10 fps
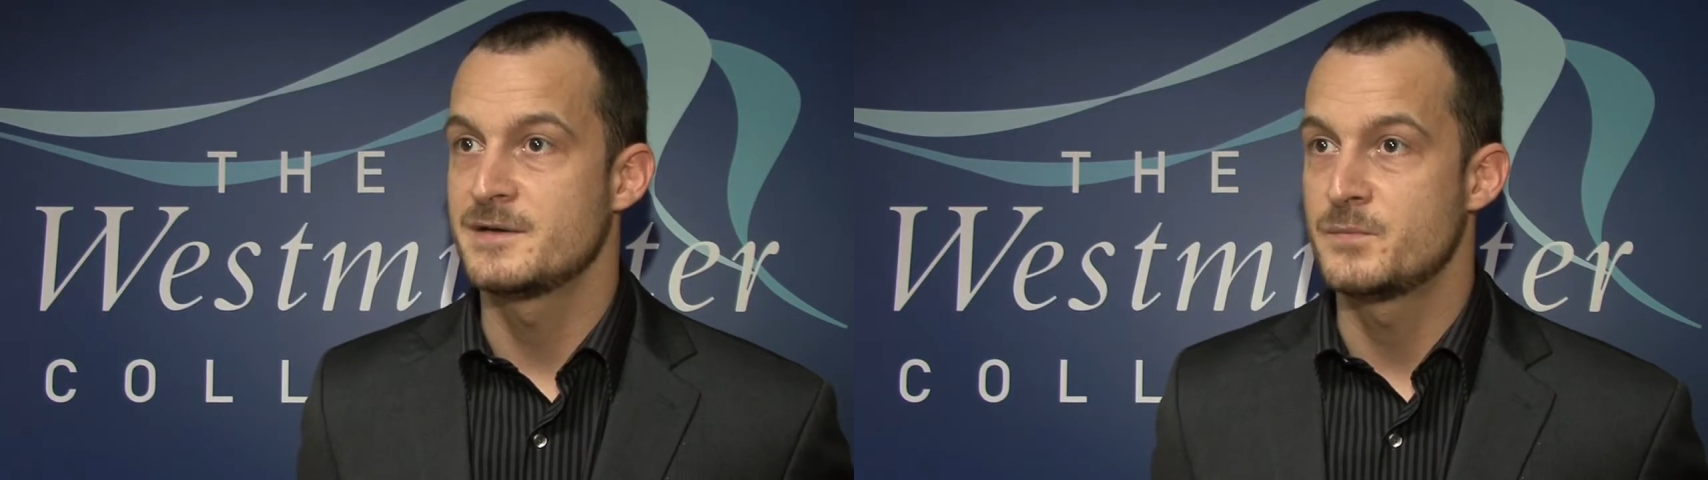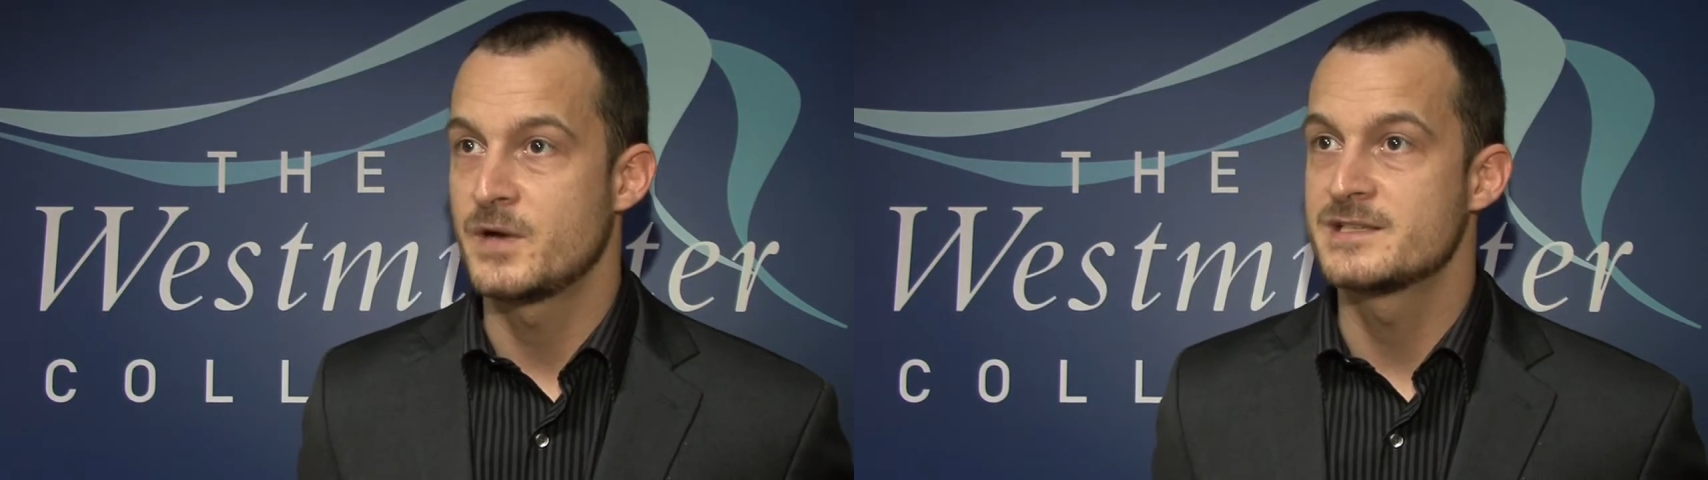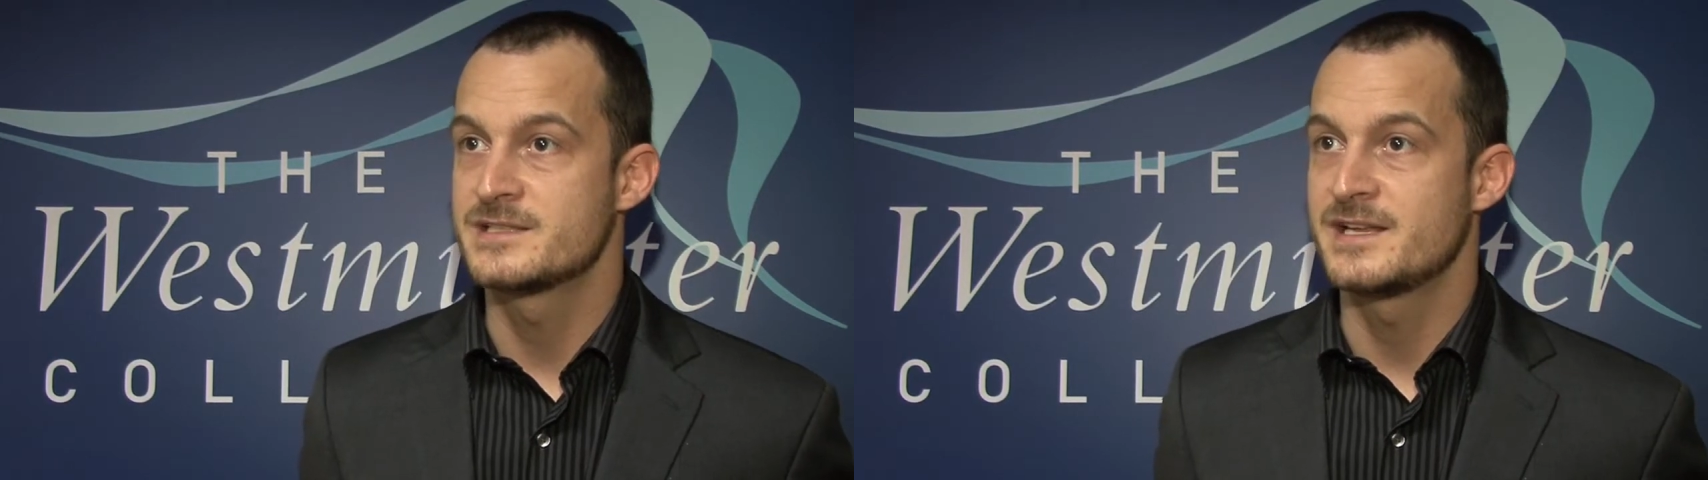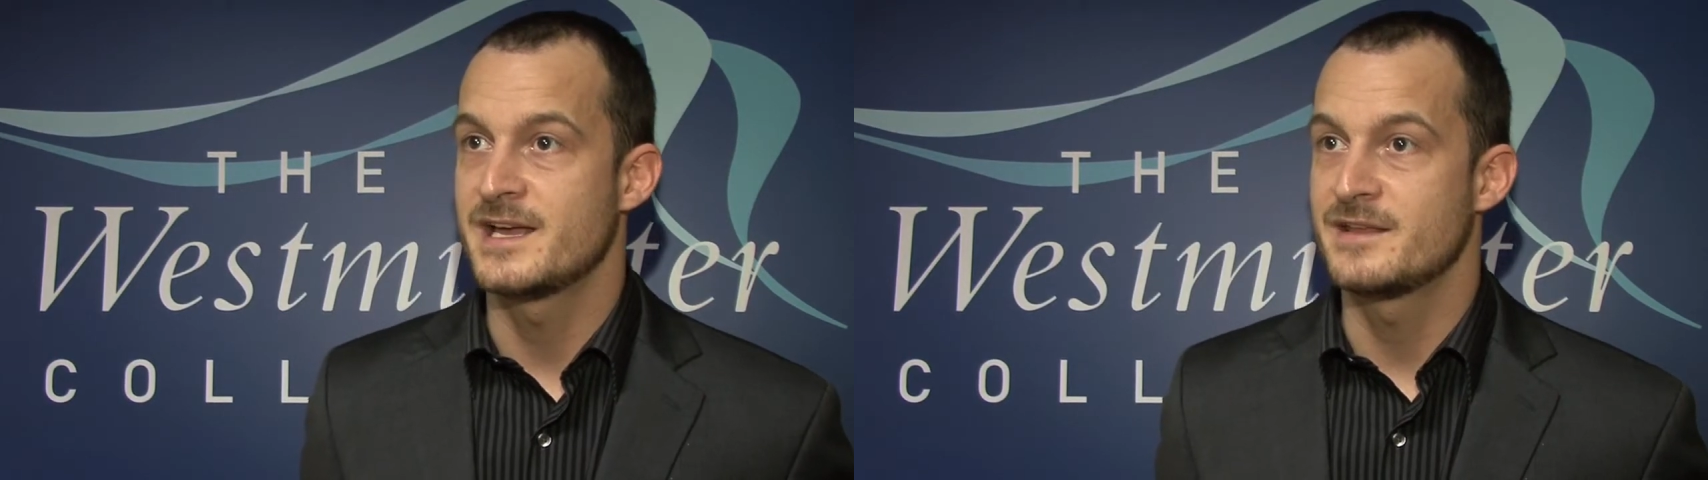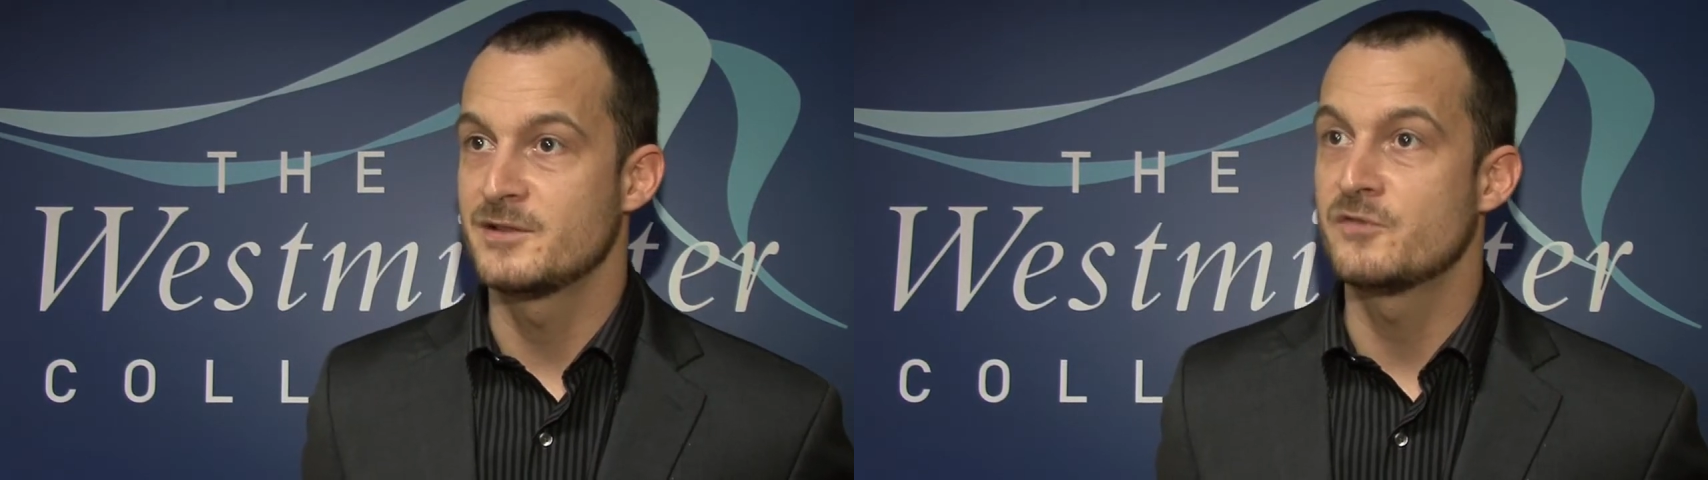but
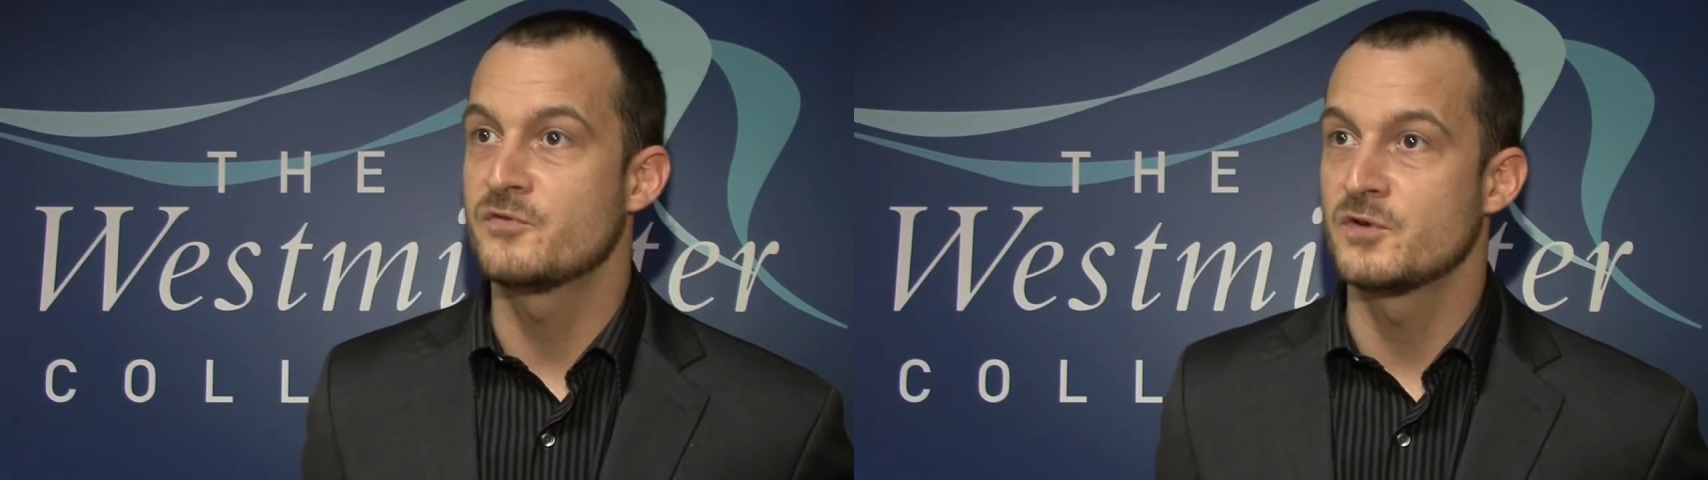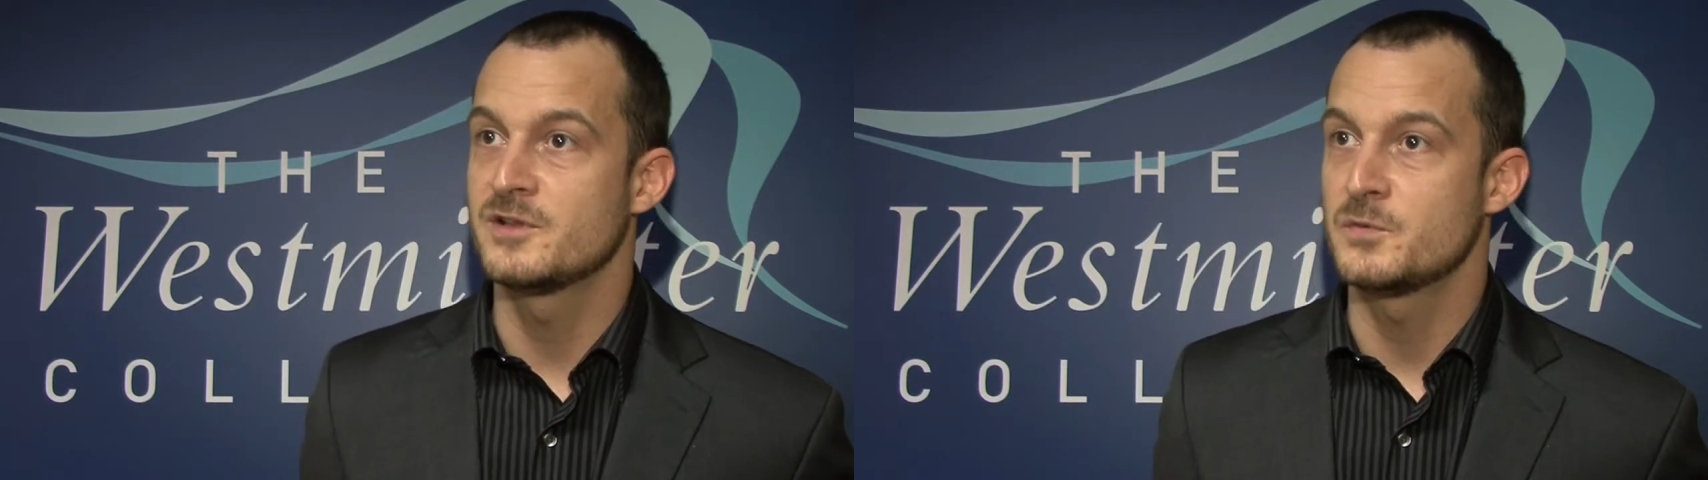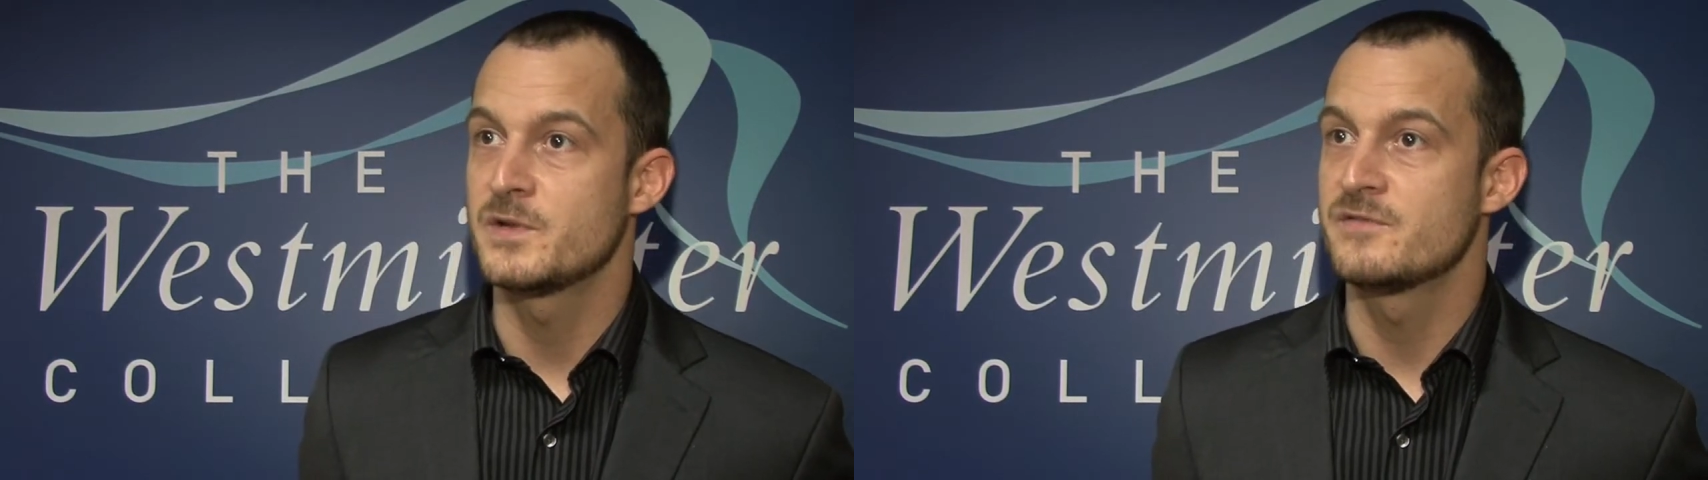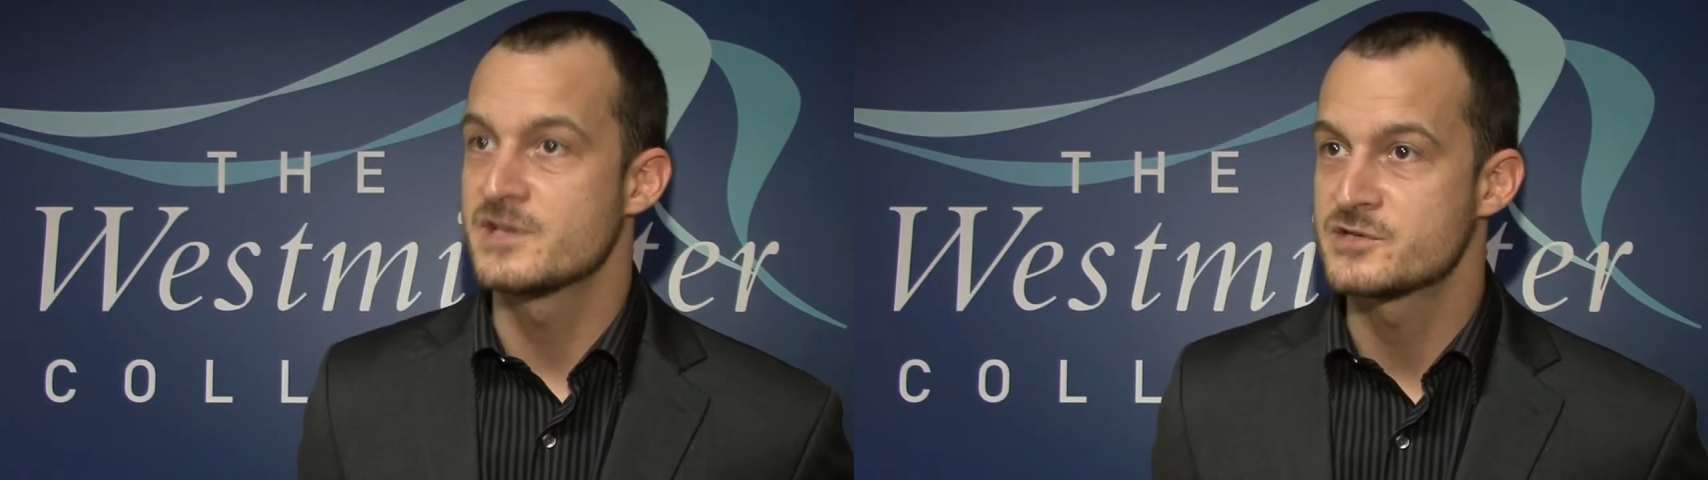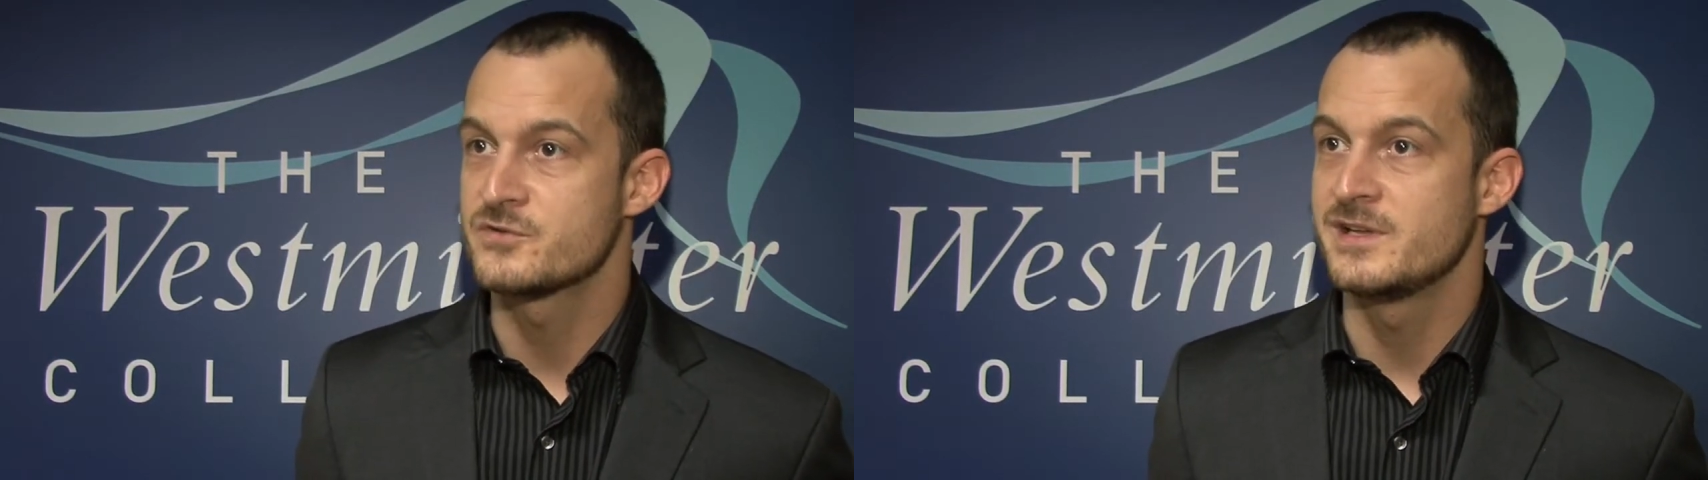yeah, they look for a little bit of
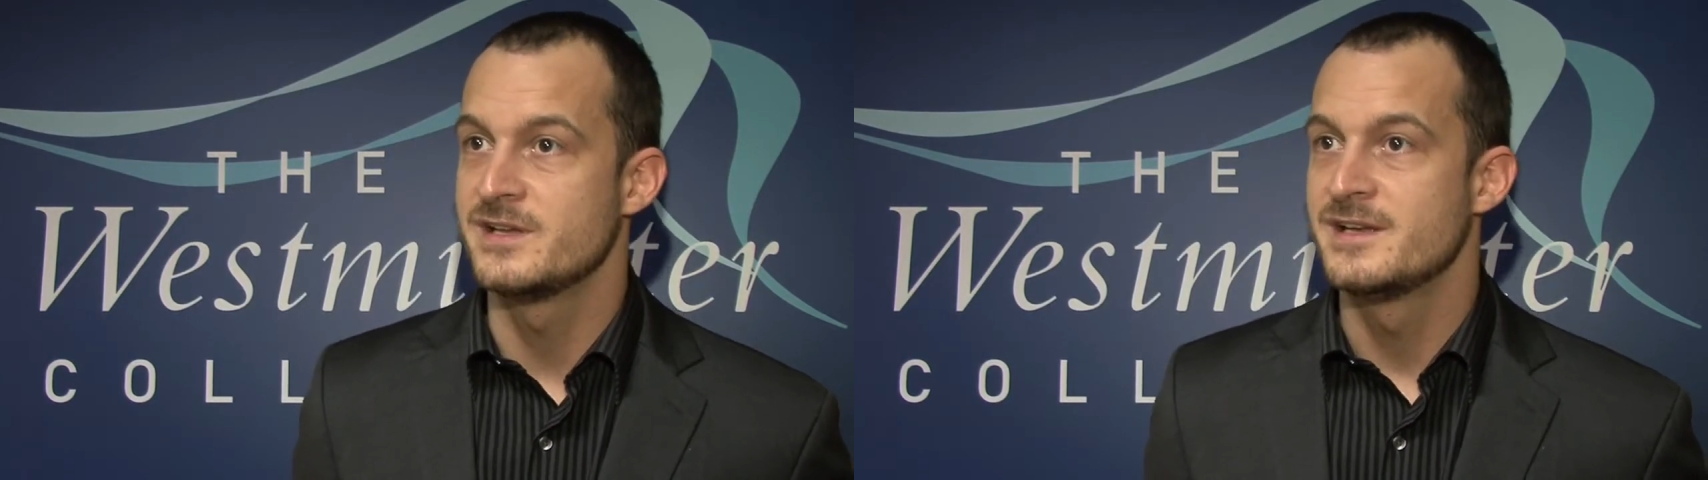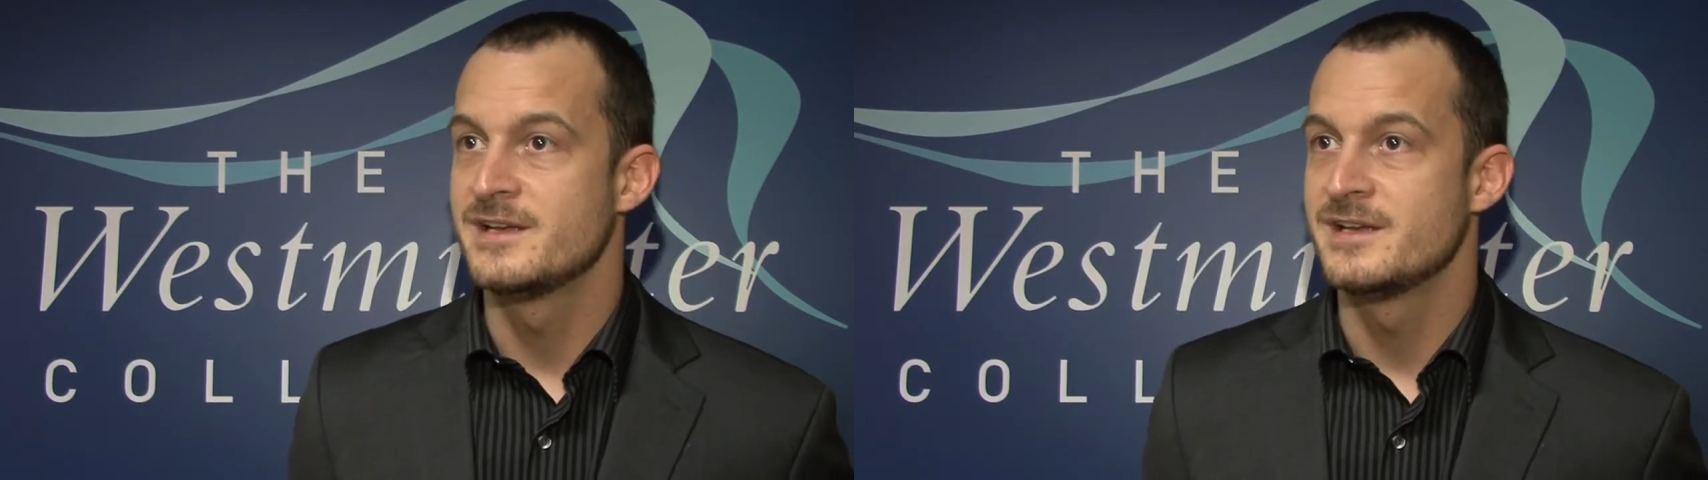history,